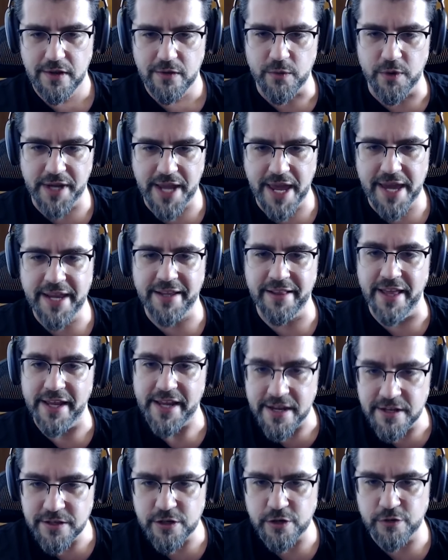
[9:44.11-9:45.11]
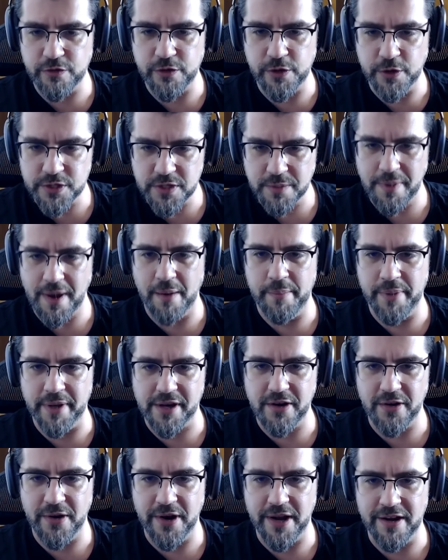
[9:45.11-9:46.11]
were getting like interviews about
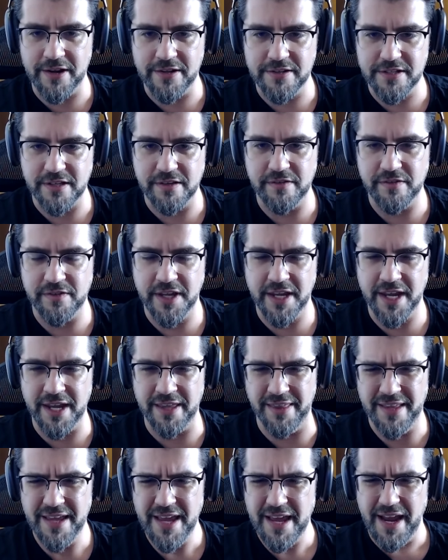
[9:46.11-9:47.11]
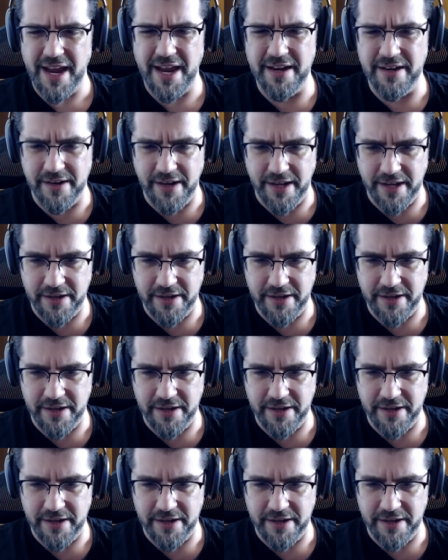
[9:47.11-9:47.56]
bitcoin on tv and and,